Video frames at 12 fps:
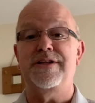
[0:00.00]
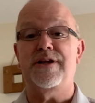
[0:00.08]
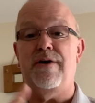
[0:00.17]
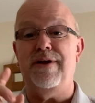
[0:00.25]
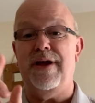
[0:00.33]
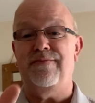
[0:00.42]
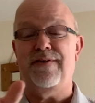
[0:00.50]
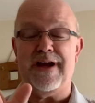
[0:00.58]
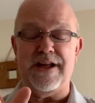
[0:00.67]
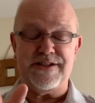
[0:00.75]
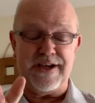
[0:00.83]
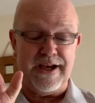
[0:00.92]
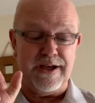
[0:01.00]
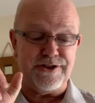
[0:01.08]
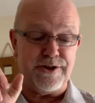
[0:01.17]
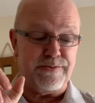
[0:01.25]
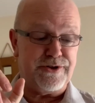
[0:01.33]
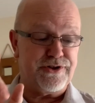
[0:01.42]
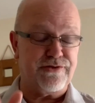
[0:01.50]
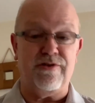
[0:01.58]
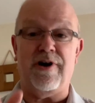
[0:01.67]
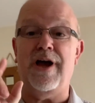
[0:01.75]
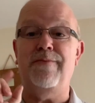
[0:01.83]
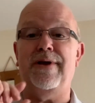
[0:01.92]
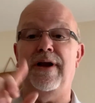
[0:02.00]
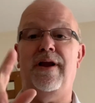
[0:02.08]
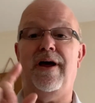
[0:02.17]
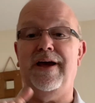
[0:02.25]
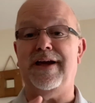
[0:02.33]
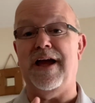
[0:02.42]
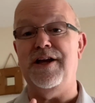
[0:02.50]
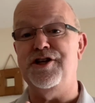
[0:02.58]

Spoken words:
Don't forget to hit subscribe, like and